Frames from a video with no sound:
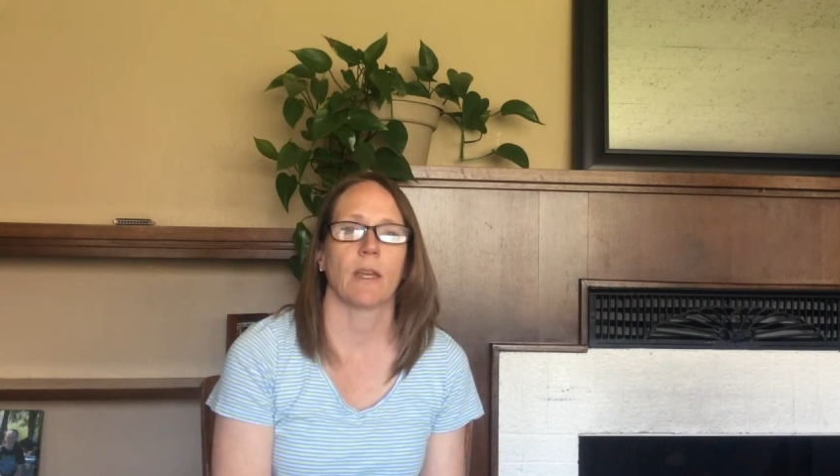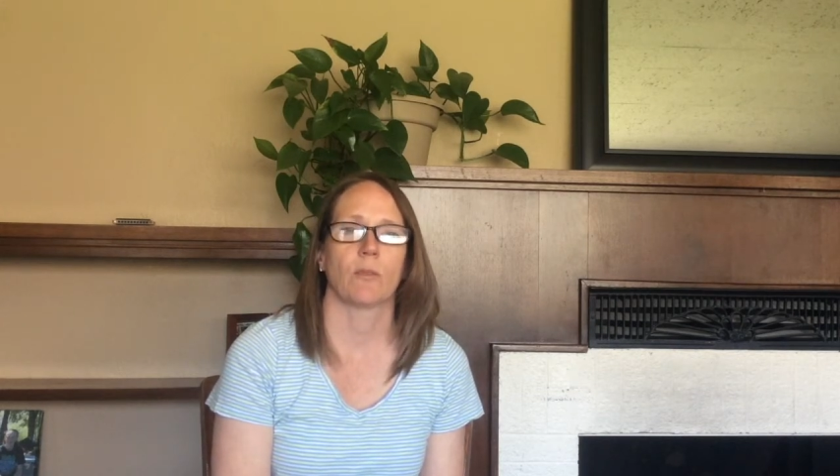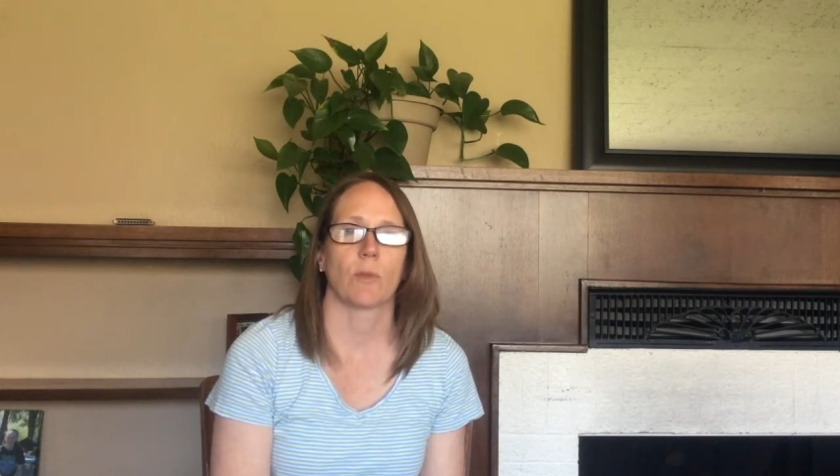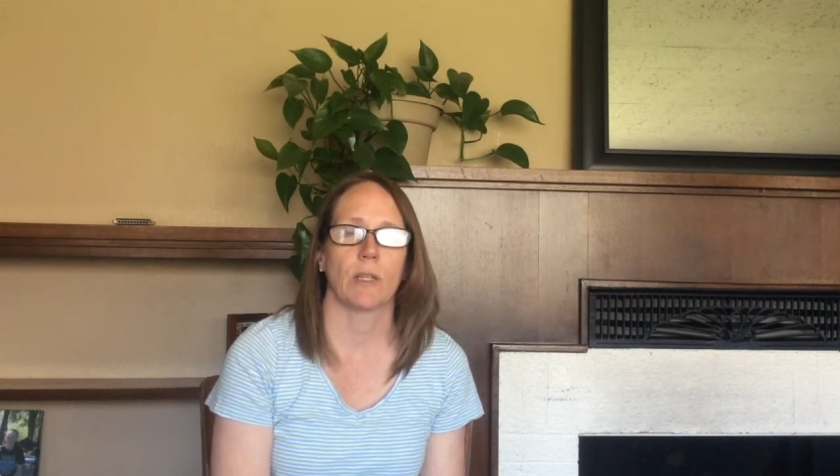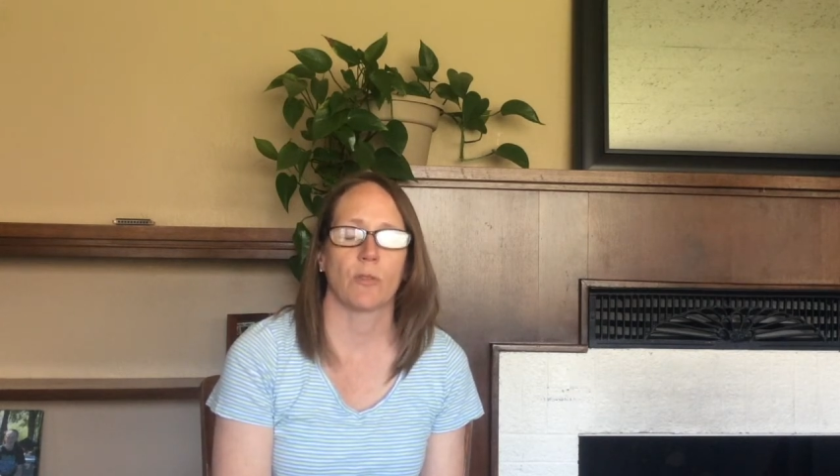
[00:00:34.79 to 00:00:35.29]

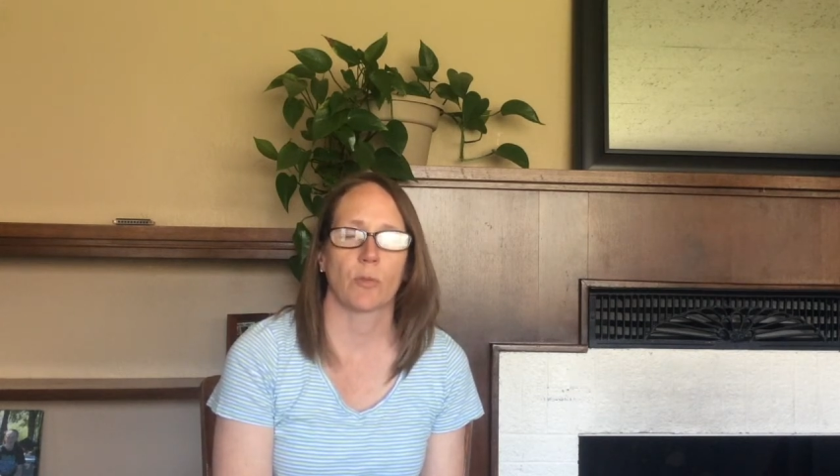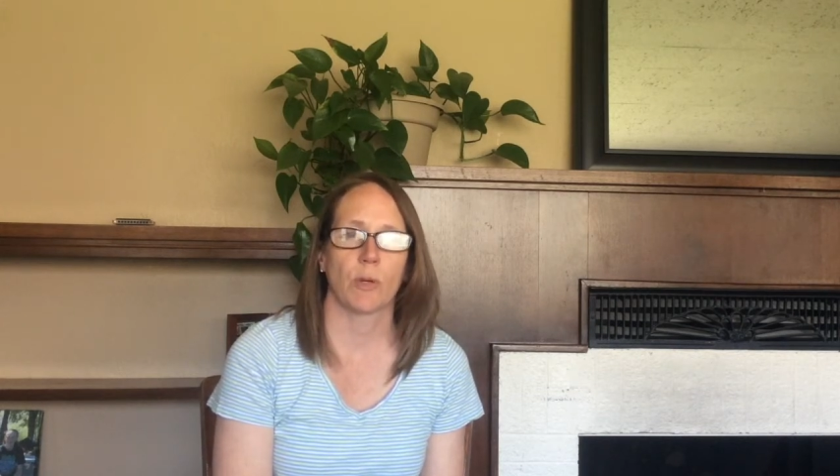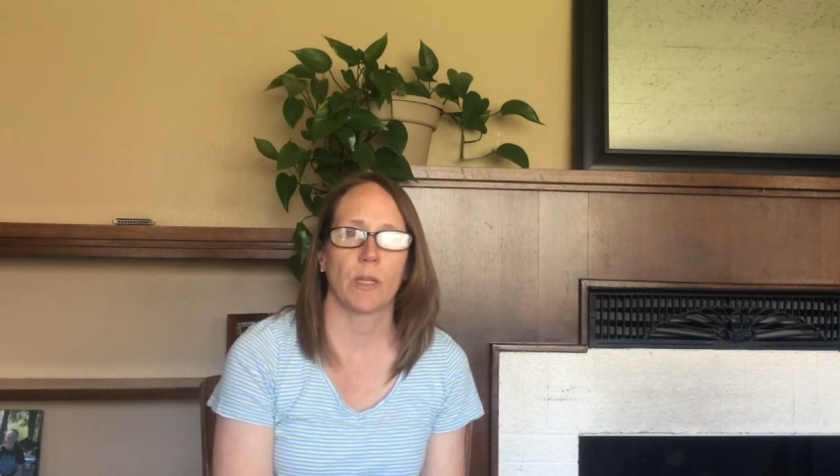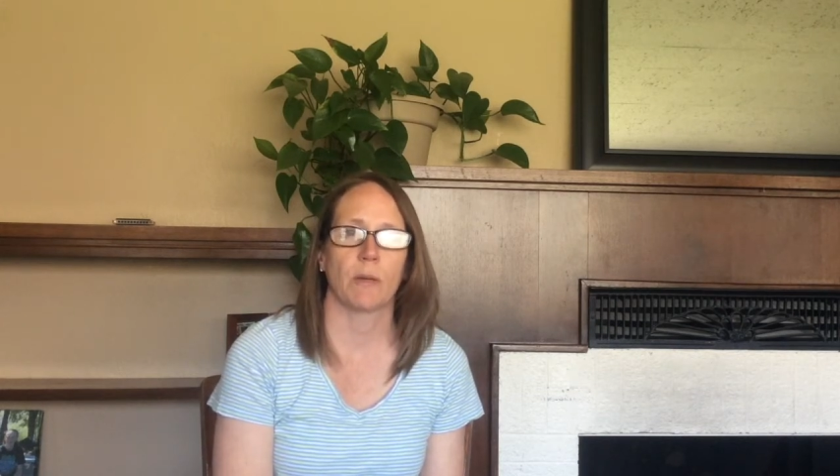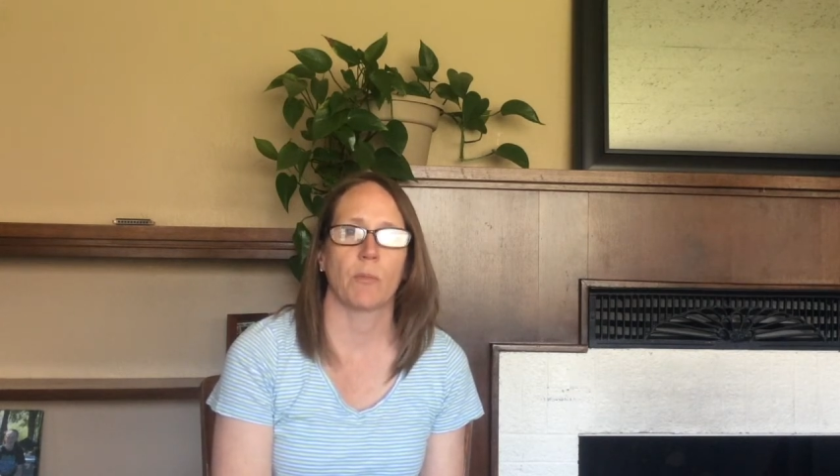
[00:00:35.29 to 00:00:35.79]
and read through
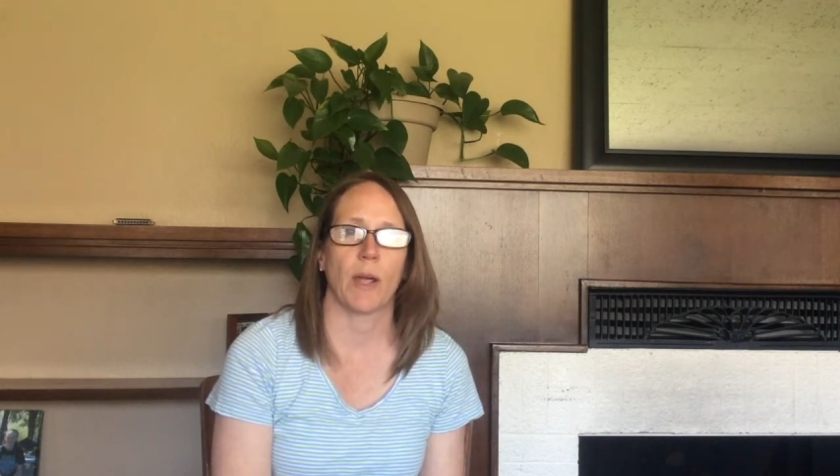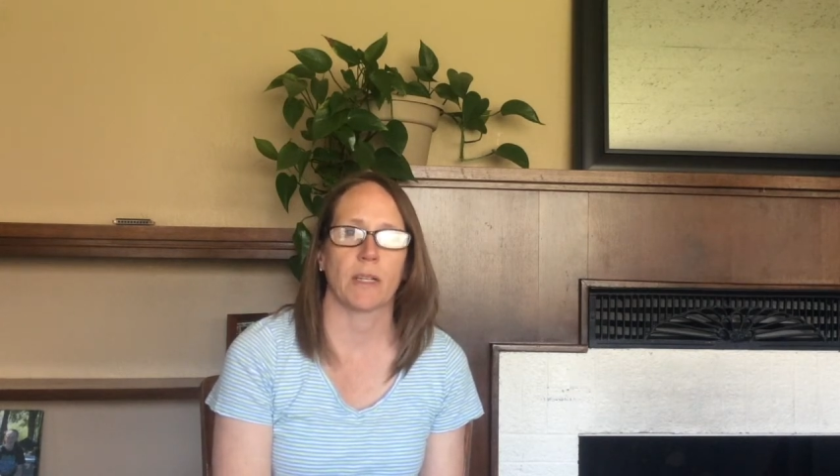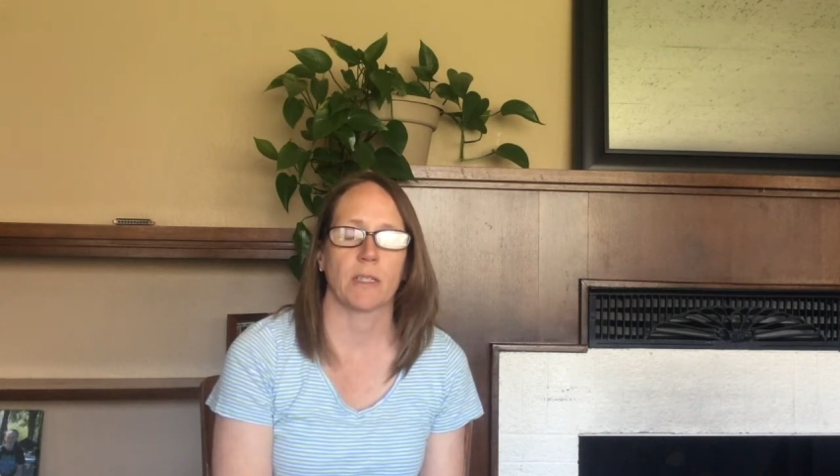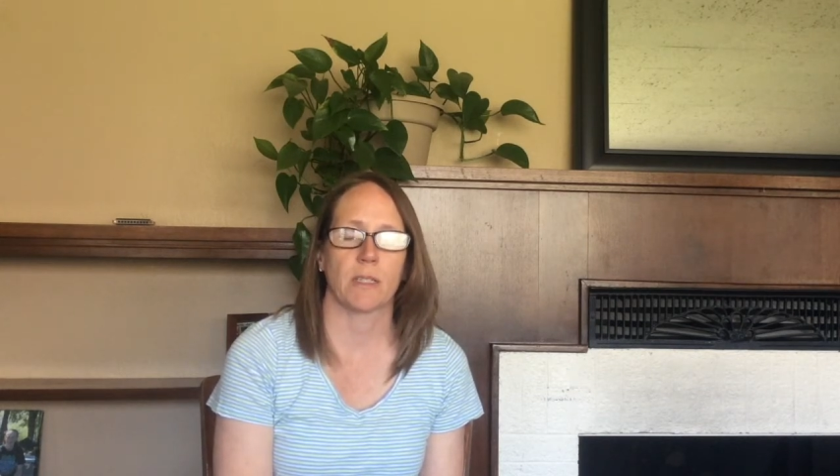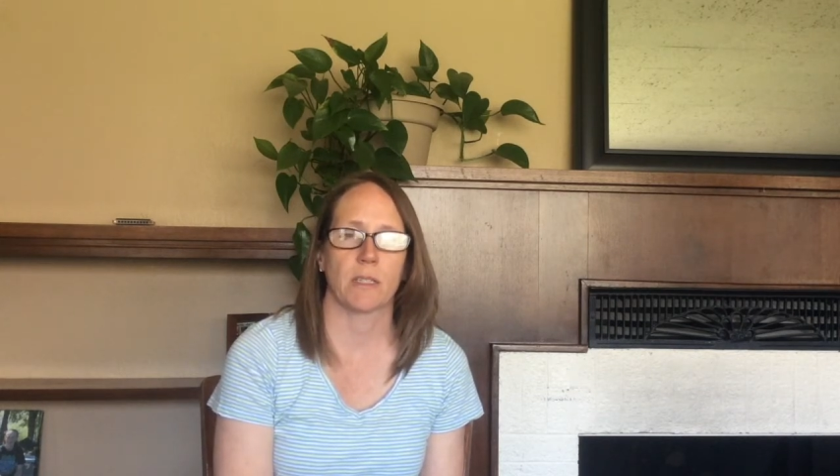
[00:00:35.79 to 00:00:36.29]
it and
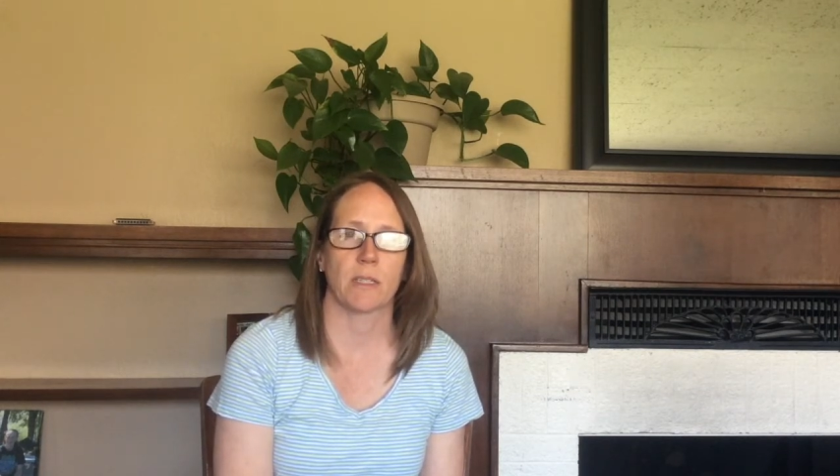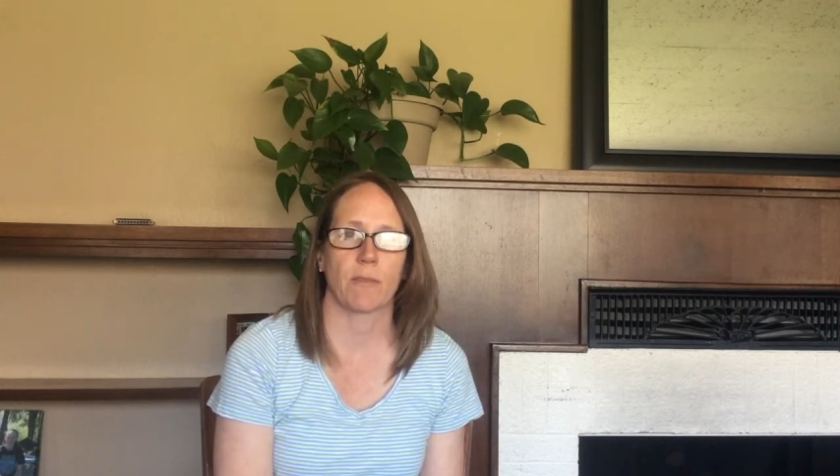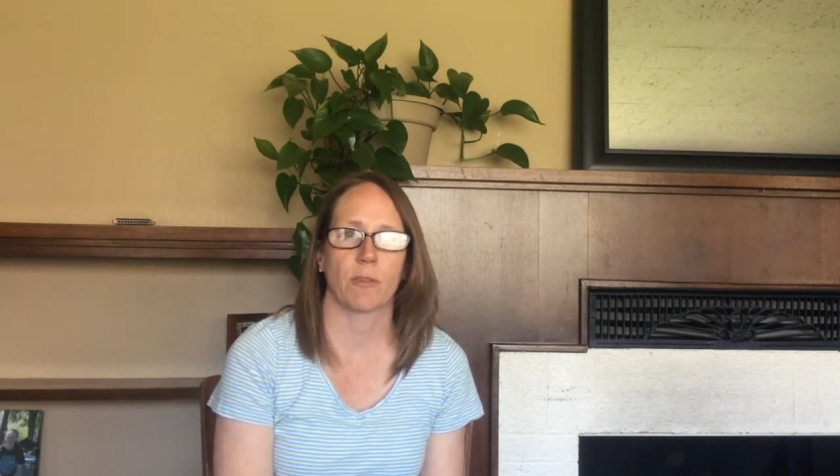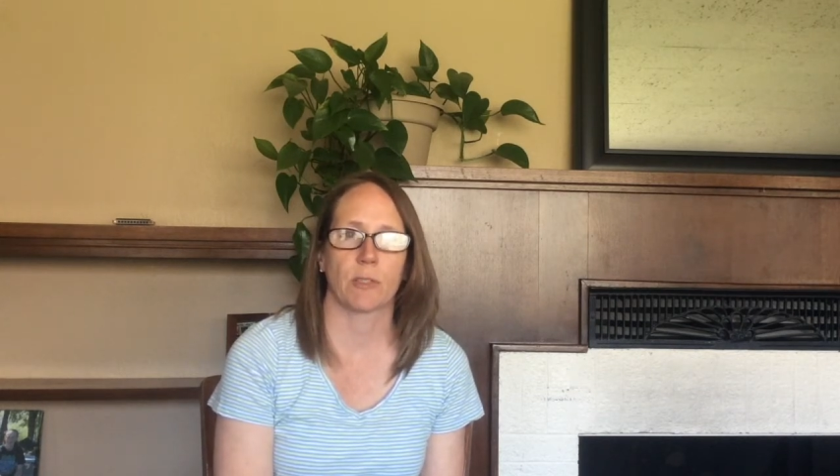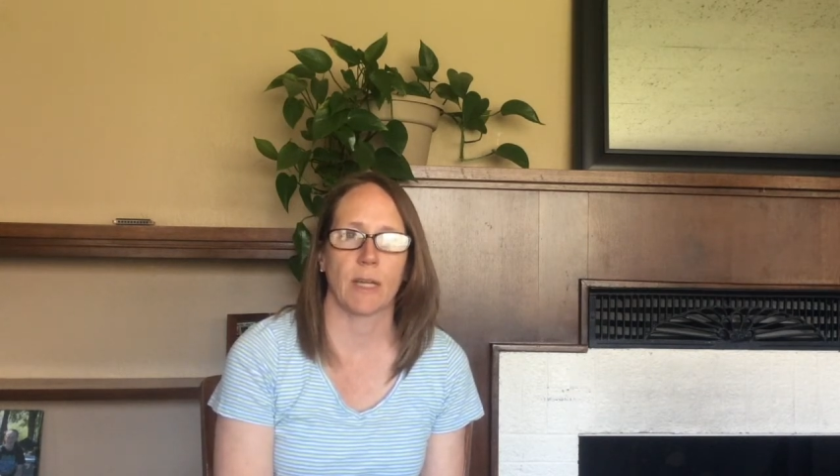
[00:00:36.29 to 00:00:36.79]
practice it
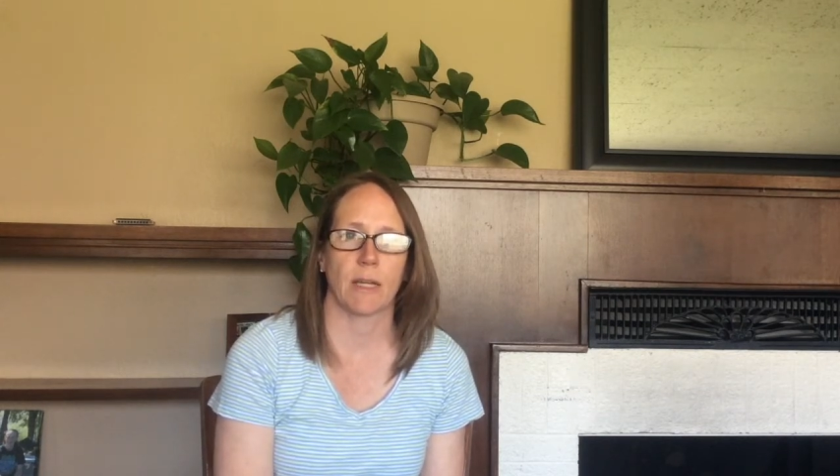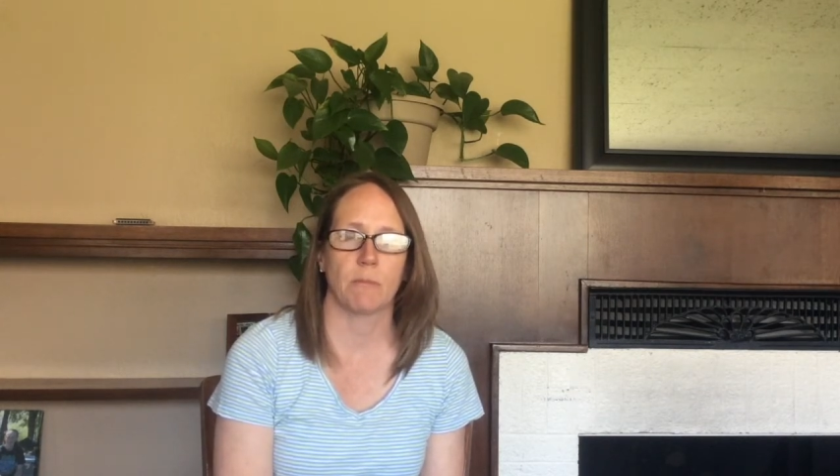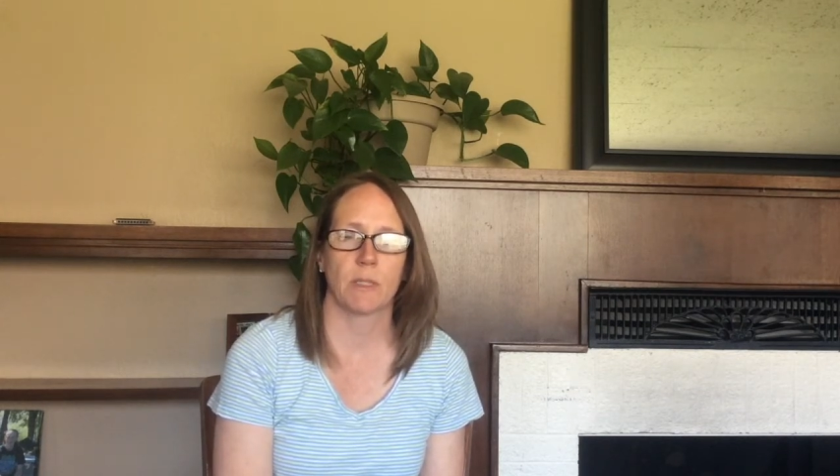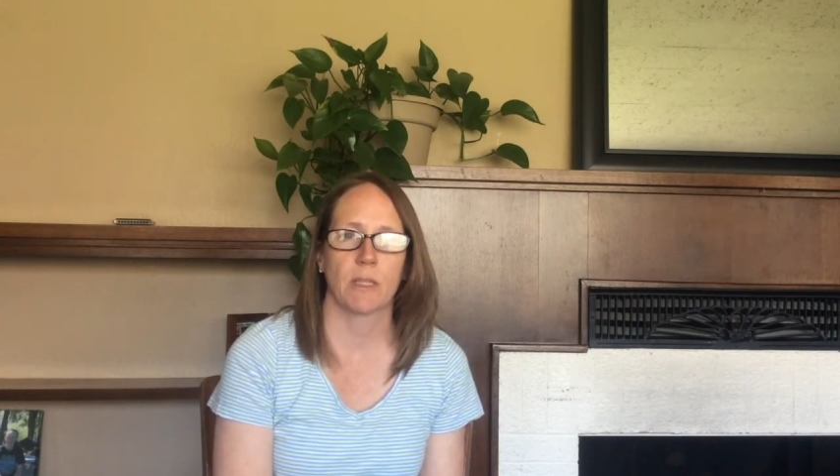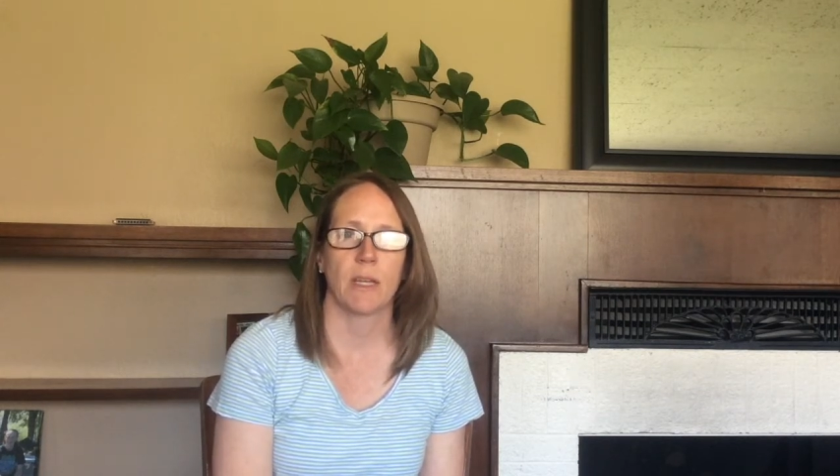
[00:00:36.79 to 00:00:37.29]
several
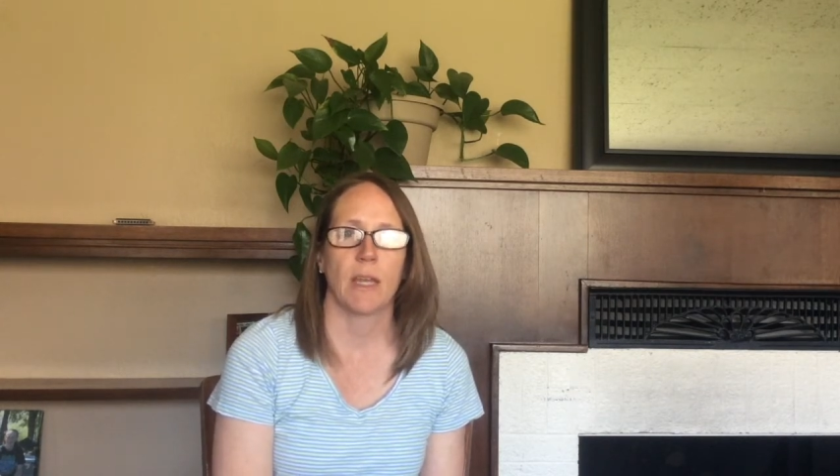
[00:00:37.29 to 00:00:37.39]
times.